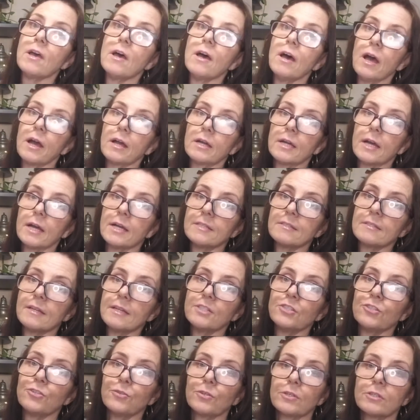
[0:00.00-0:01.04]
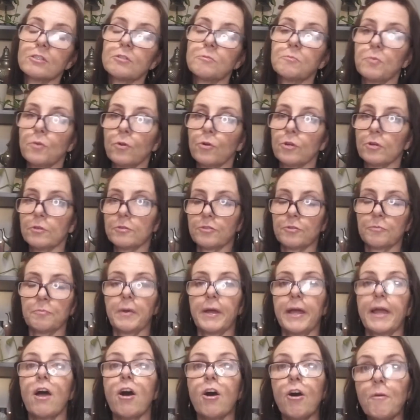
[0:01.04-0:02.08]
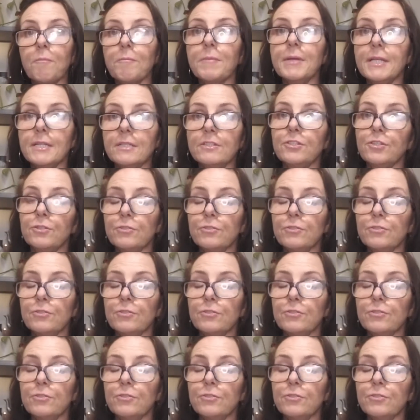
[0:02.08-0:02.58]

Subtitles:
a God's Eye to explore. So by all means,